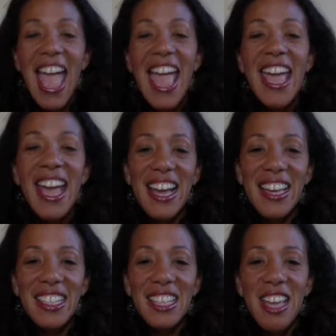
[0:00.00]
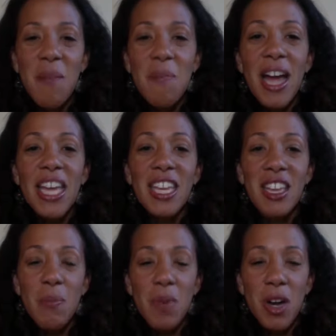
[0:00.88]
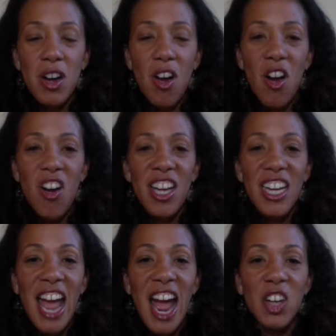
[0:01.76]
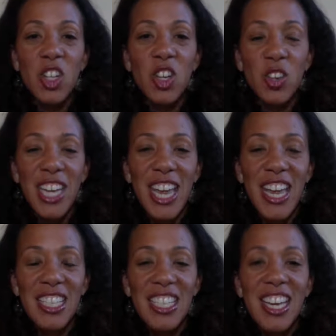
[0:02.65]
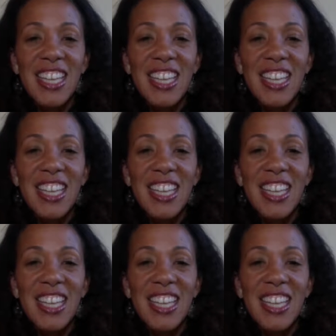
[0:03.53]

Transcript: and my ebook on how to create